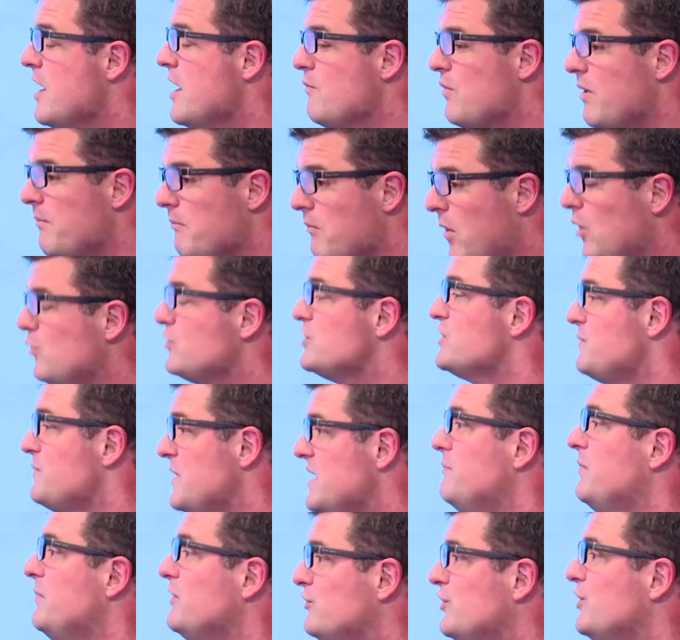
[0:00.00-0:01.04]
What most
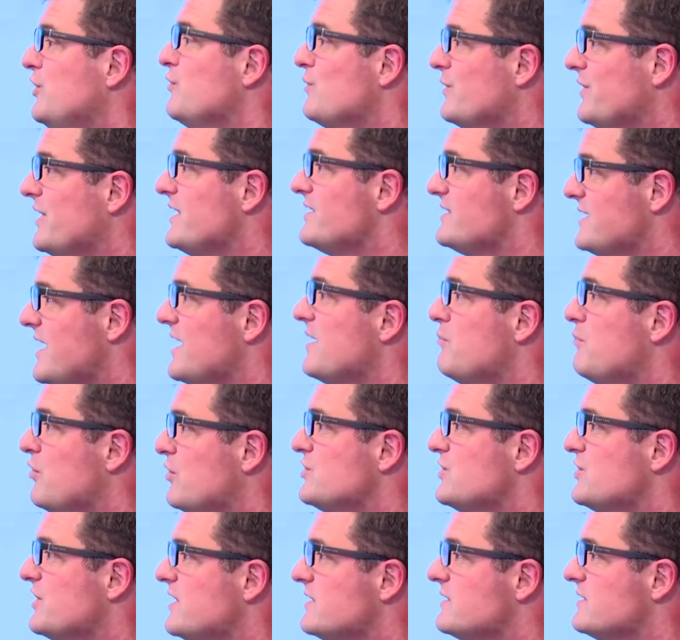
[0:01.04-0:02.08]
people do when they set a
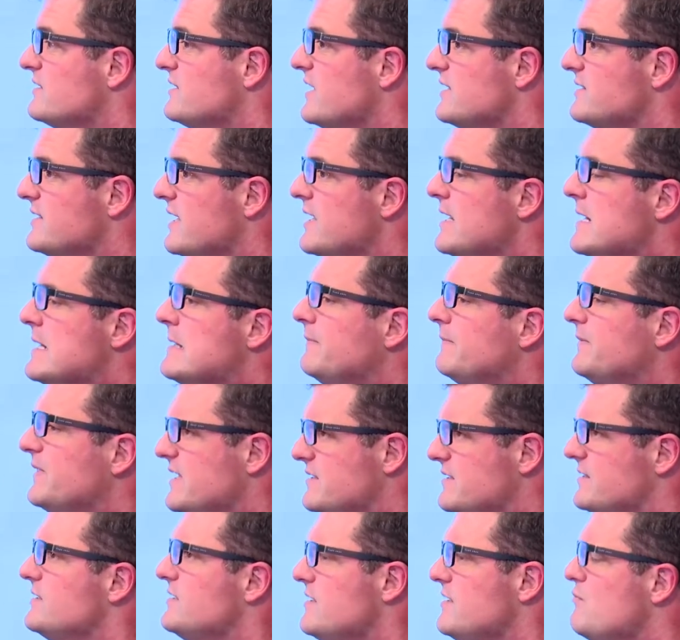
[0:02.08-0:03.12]
budget is, is they say,
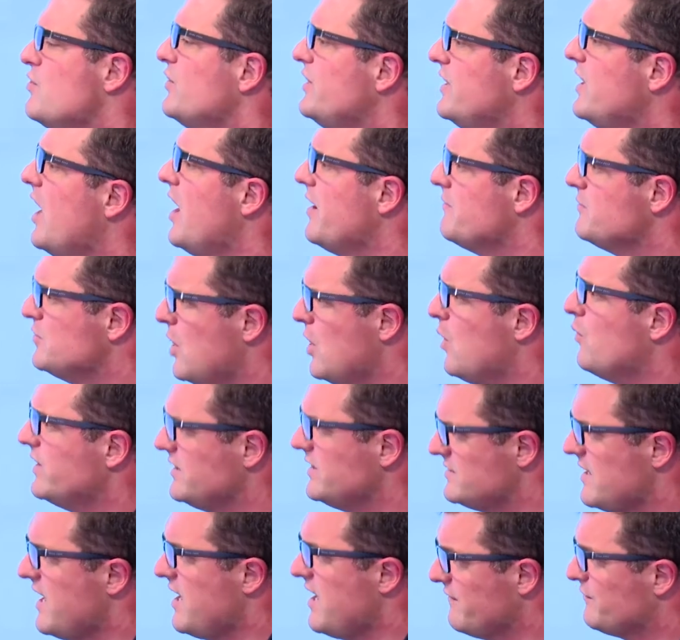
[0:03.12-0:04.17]
This is the money I'm going
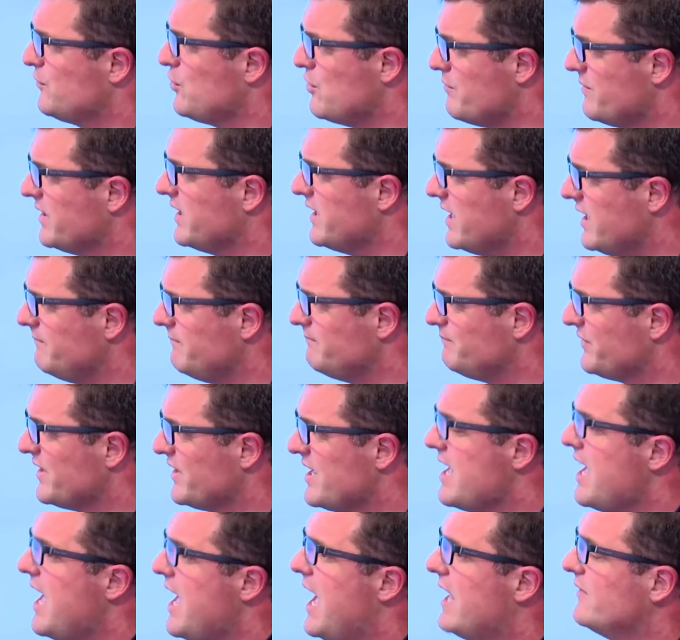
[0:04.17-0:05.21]
to have coming in,
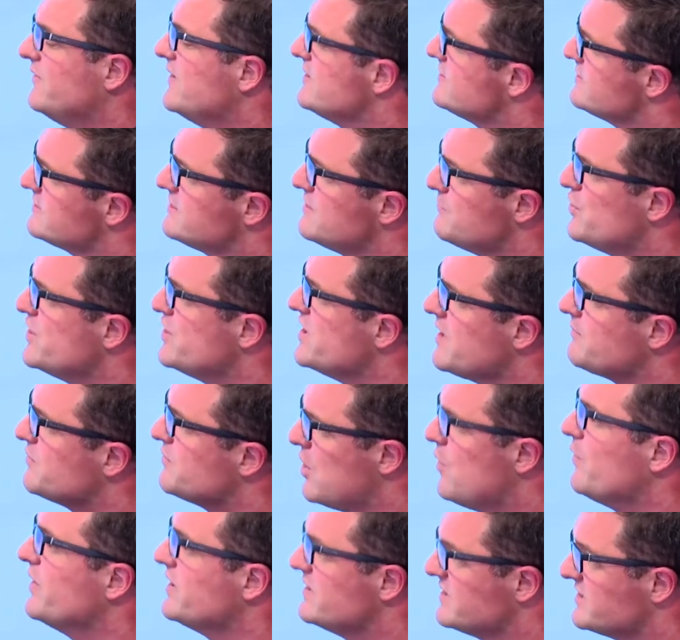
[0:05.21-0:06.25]
and this is the money I'm
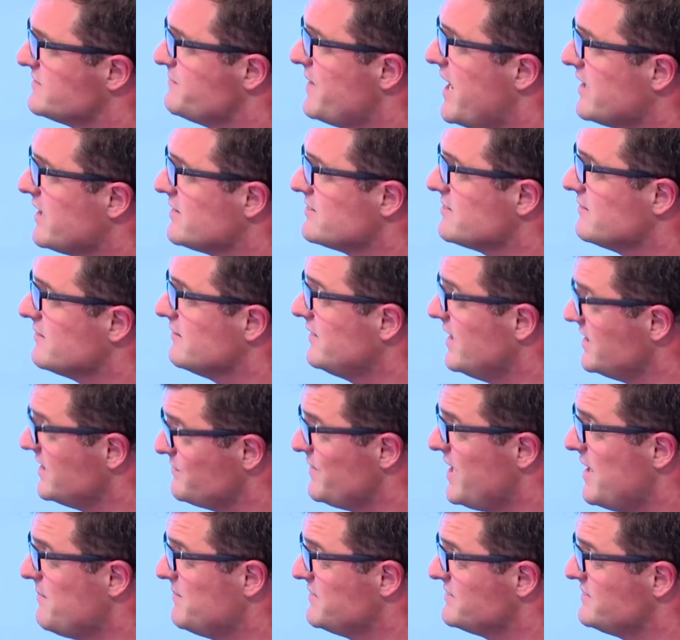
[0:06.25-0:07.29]
going to spend. And guess
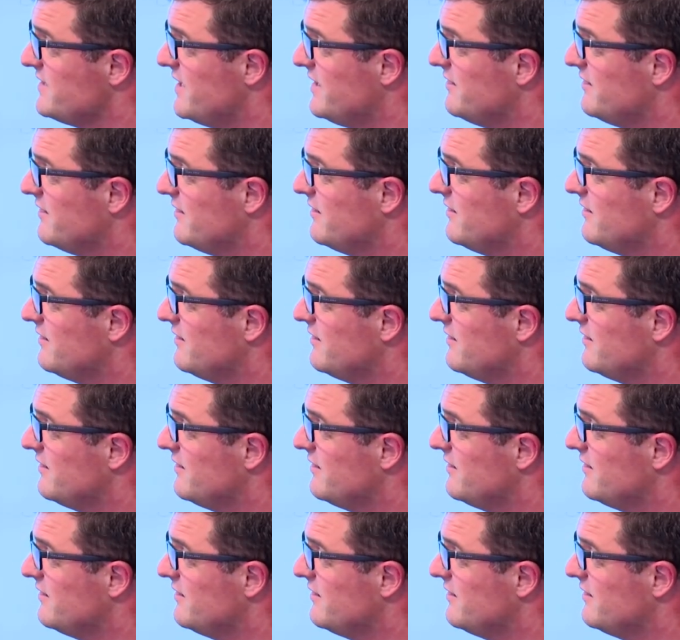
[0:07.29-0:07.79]
what happens then?